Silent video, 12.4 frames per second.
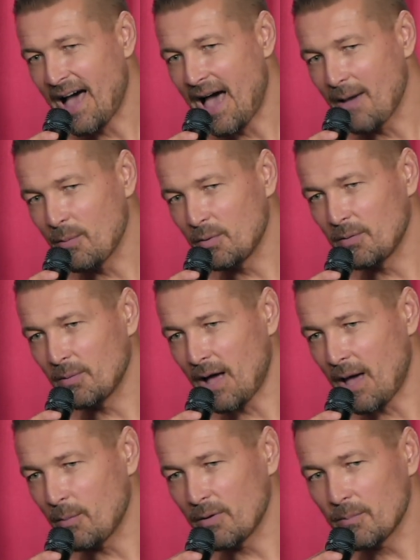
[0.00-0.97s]
I would
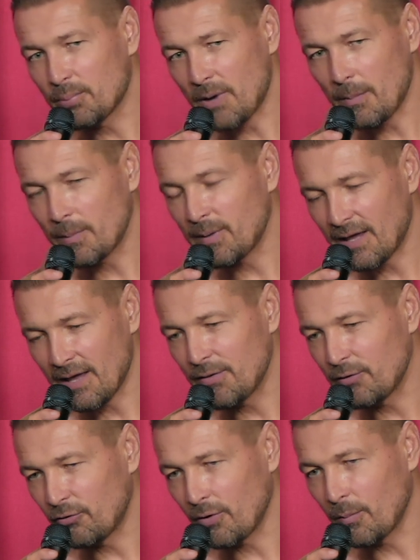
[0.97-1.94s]
I wouldn't probably
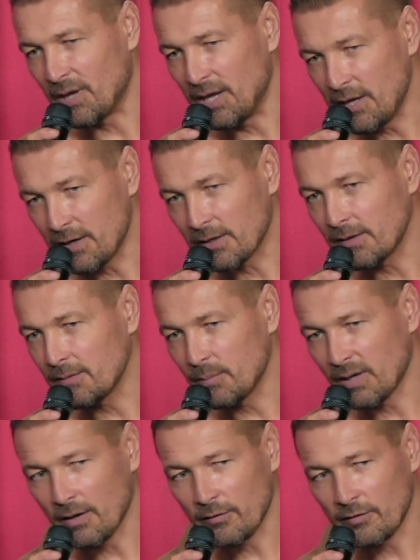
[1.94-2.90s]
get the job here
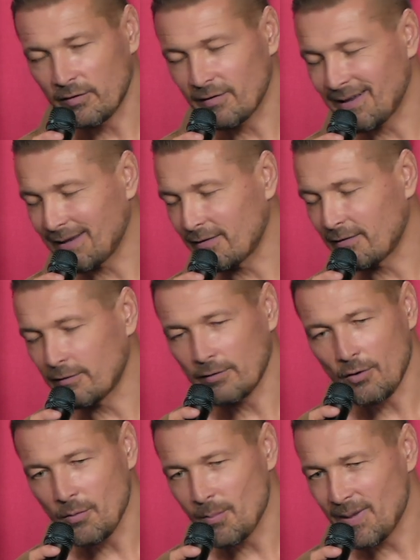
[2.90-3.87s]
because it's like
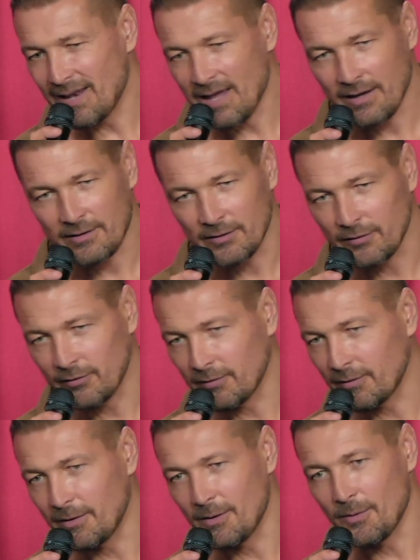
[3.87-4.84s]
so many
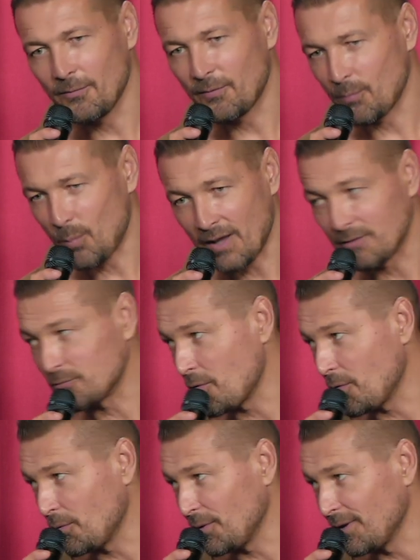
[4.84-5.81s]
actors, you know, for one
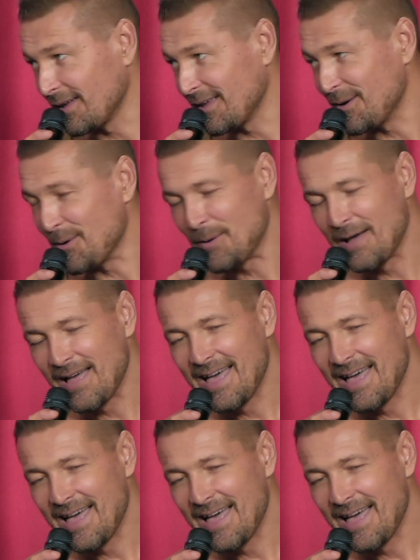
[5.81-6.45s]
role, you know.